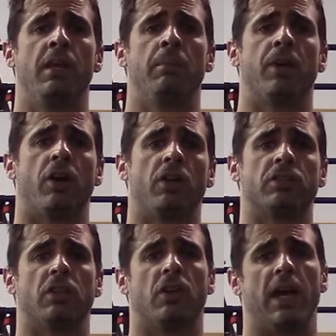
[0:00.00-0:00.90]
but
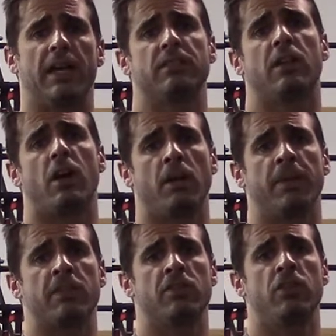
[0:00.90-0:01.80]
also as
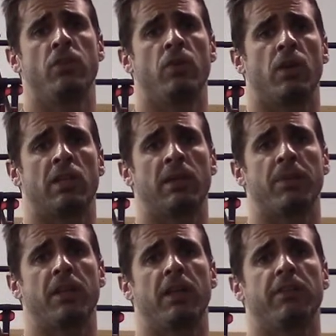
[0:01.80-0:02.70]
augments to an
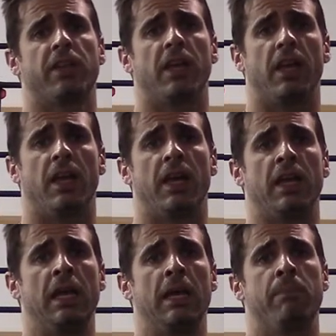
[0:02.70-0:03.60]
Olympic lift,
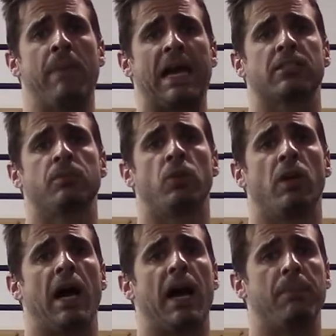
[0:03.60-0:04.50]
and maximal
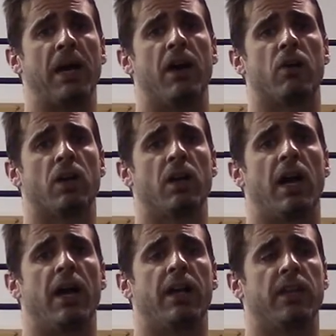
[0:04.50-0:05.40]
high power,
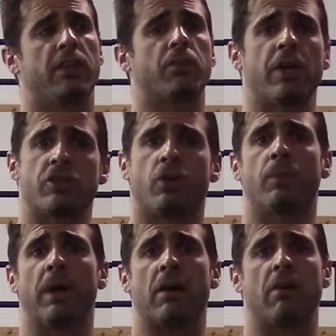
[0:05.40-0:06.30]
high
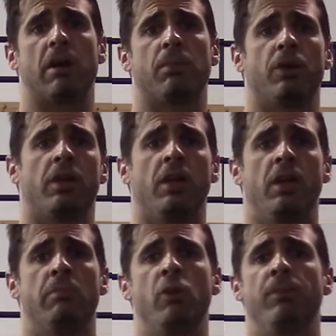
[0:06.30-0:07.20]
threshold power output
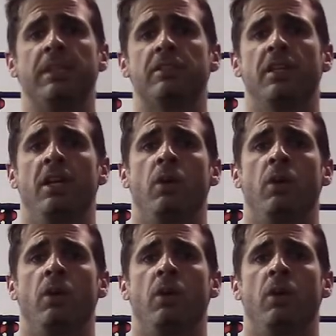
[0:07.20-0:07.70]
movements.